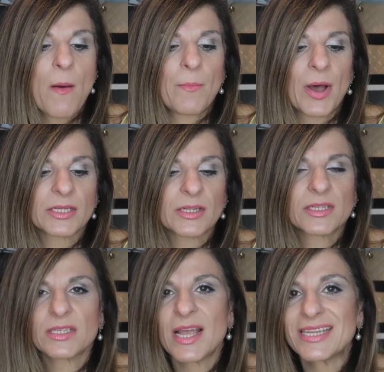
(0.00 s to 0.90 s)
but the
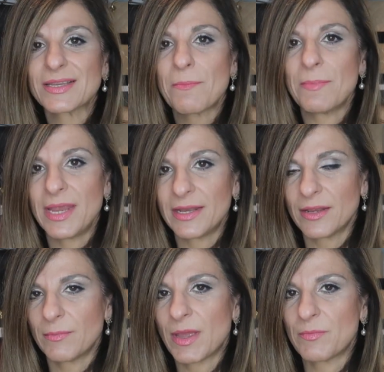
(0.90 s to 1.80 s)
size
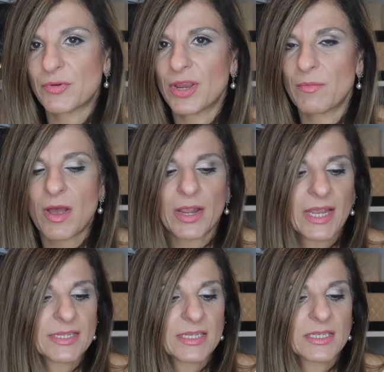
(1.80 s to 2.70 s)
medium in Primark
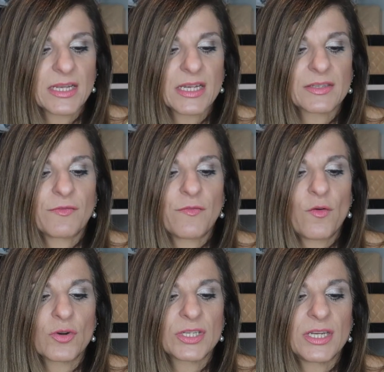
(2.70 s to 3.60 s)
is a size
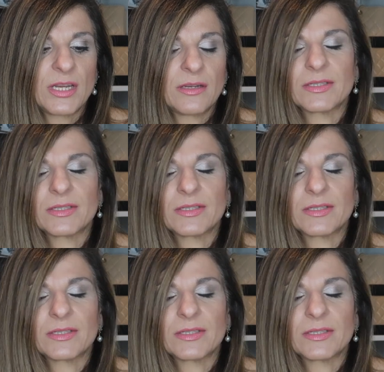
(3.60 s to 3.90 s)
14,